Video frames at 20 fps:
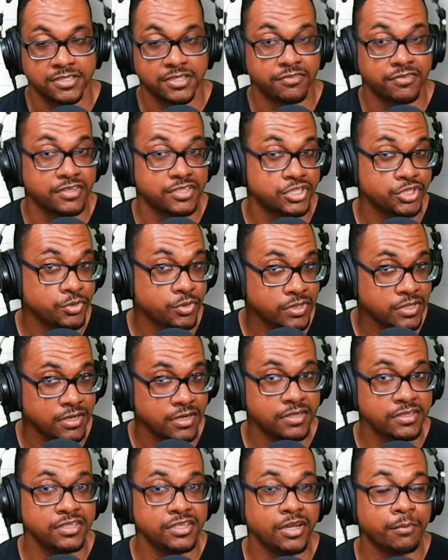So for
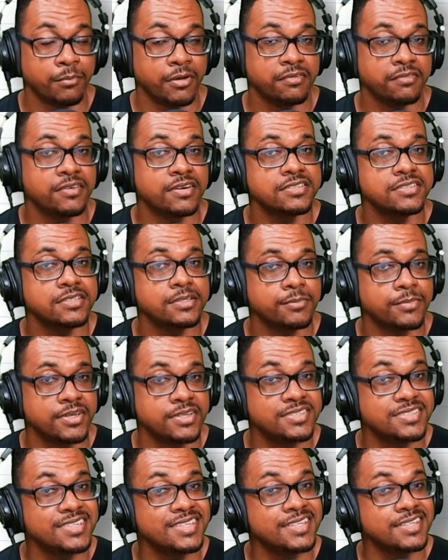Shauna, the number of
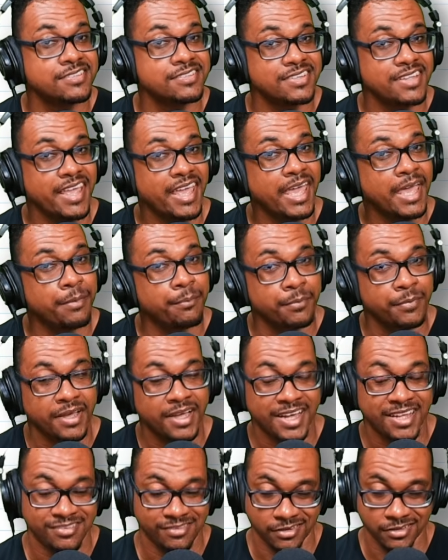customers is M
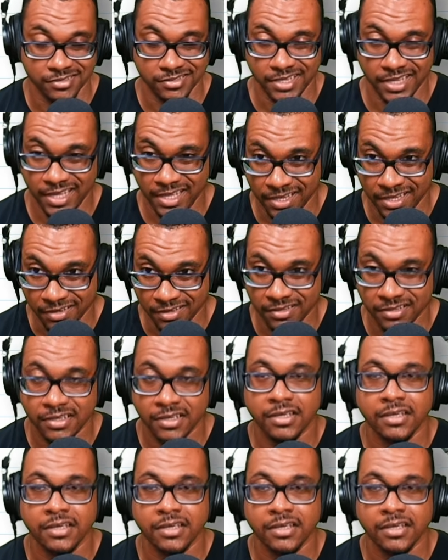and not N.